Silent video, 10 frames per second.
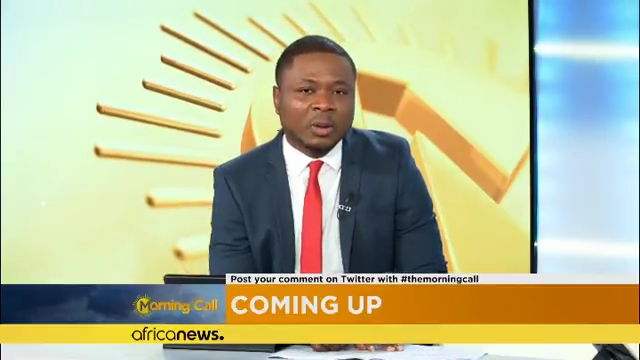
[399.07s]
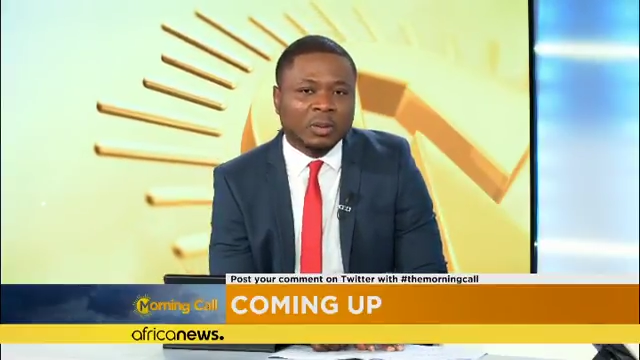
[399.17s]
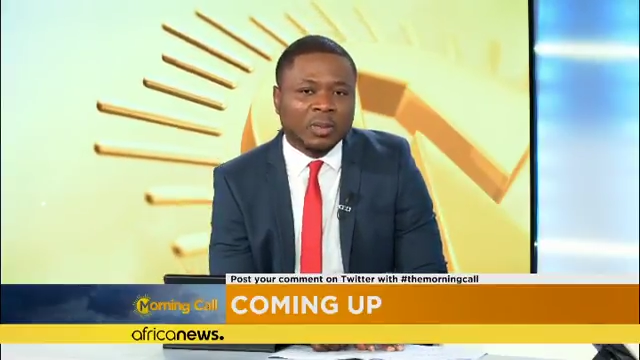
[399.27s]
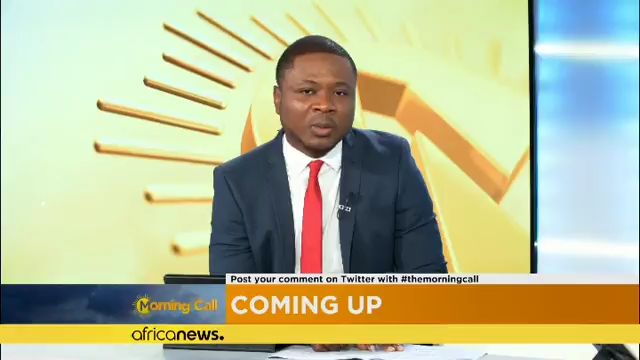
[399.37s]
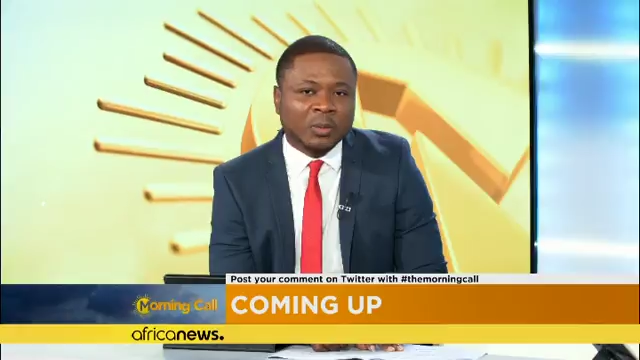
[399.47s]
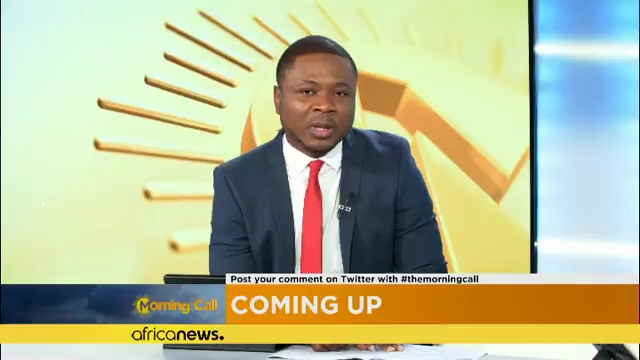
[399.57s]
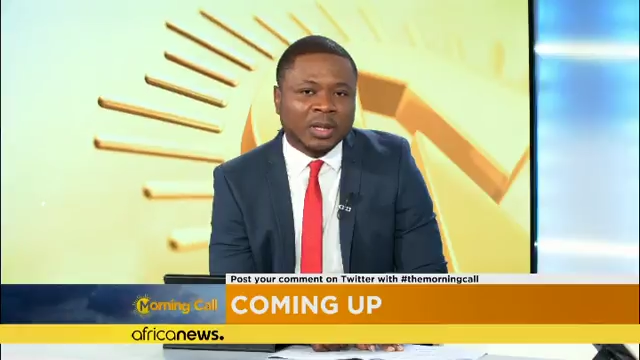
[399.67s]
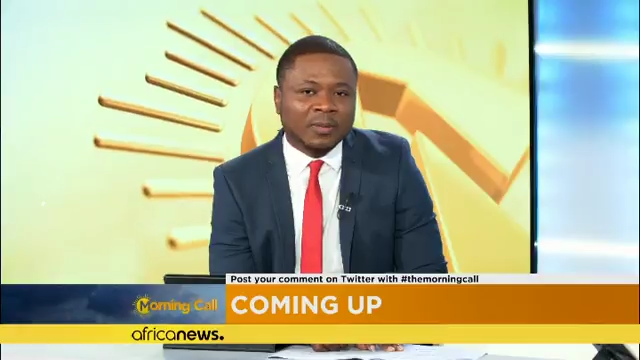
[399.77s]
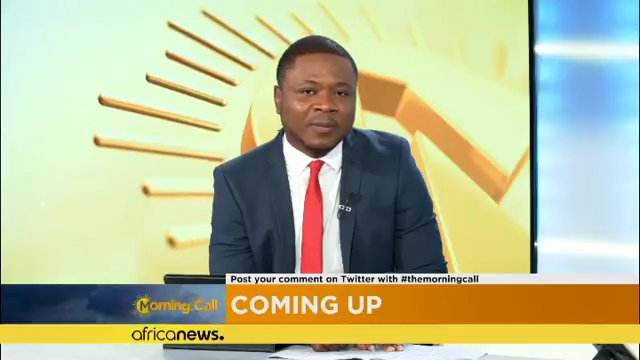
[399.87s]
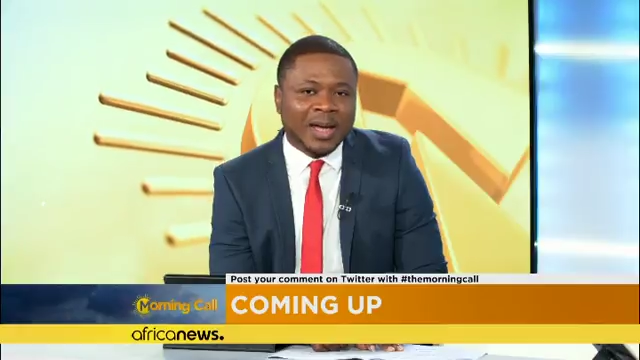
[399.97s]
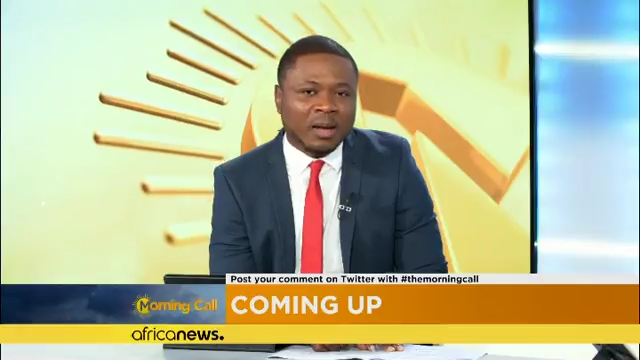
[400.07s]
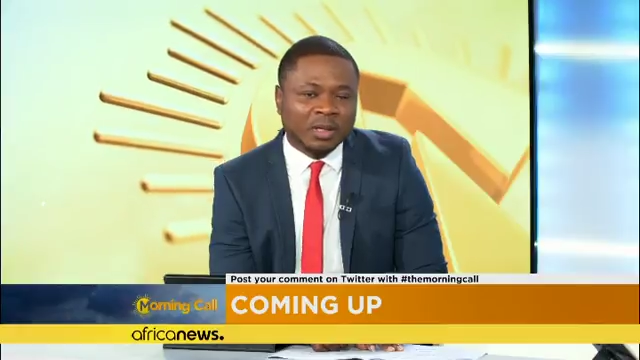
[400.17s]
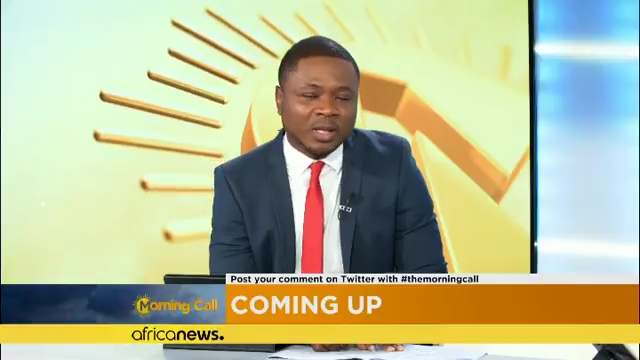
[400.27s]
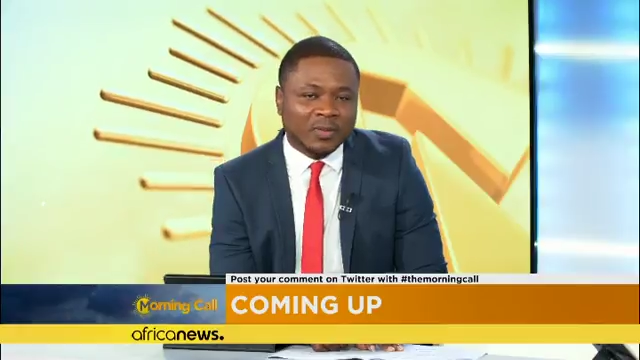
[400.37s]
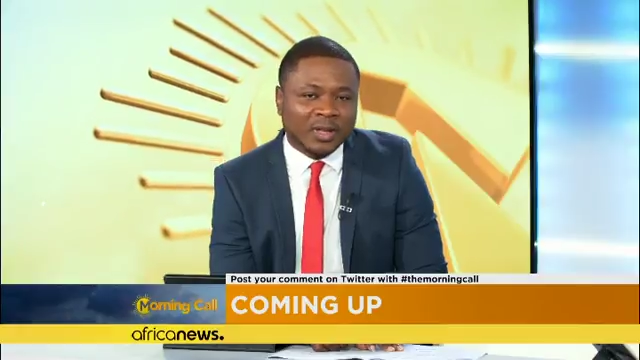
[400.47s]
We meet with the
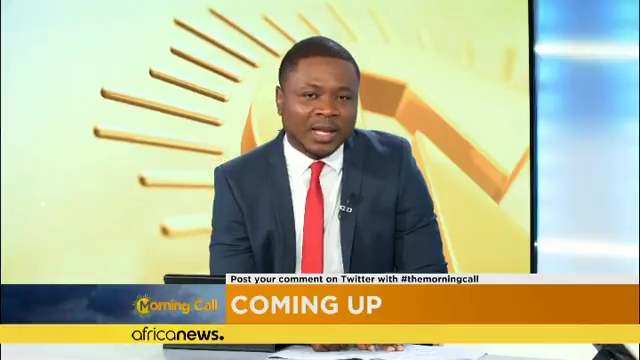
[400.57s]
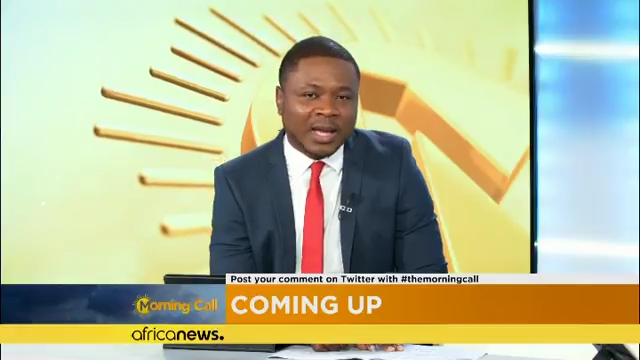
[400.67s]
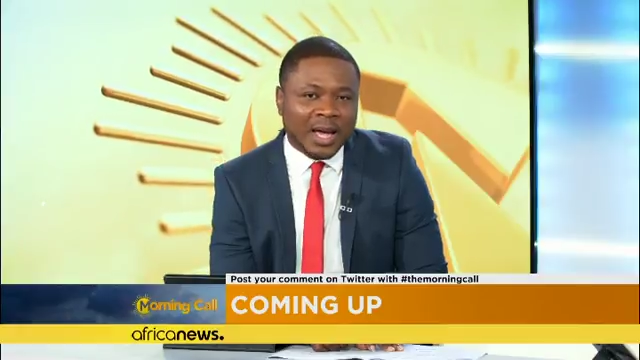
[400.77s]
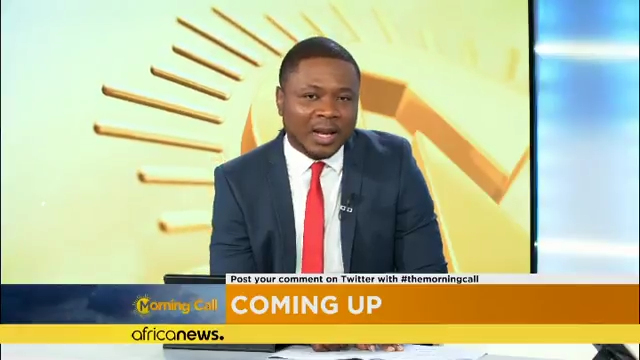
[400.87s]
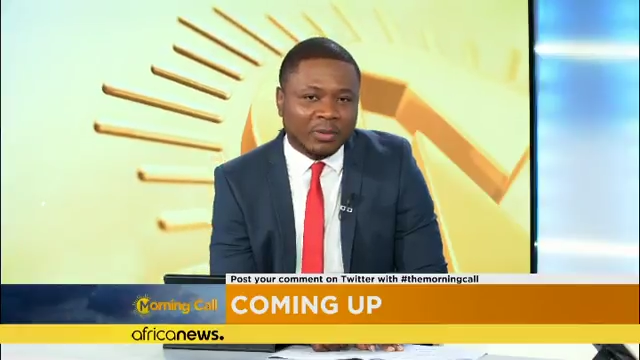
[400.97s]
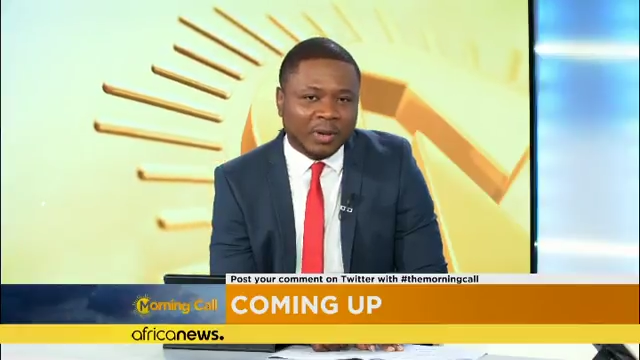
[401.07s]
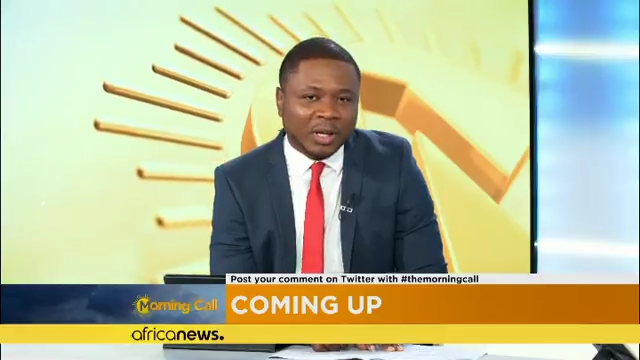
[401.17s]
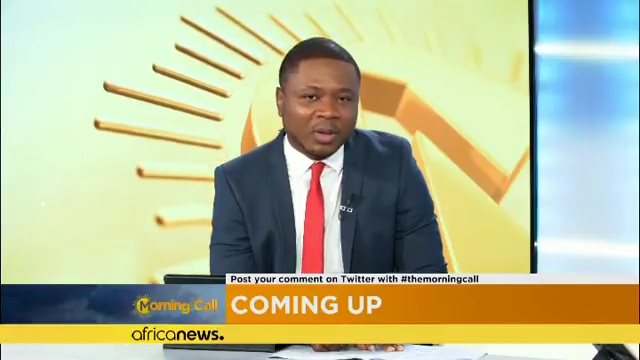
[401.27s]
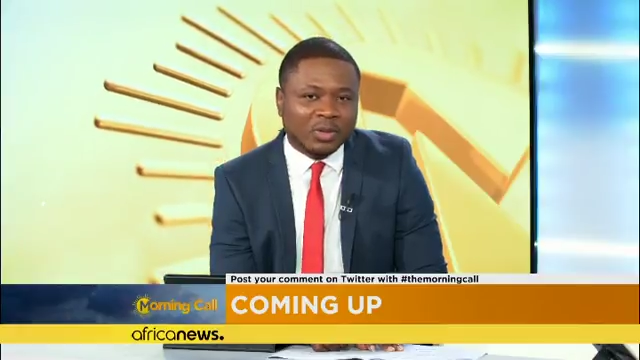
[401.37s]
founder of the gallery,